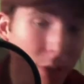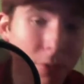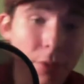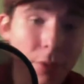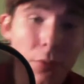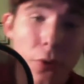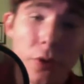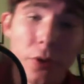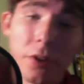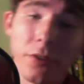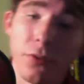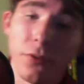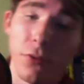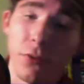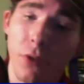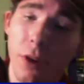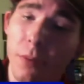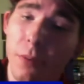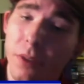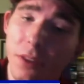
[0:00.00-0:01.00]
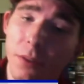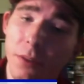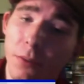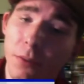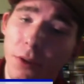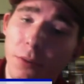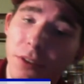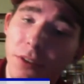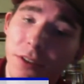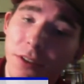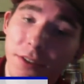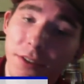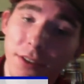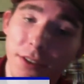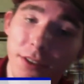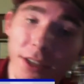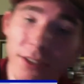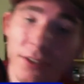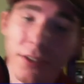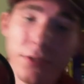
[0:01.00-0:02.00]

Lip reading: Morgan's rum at the moment because that's just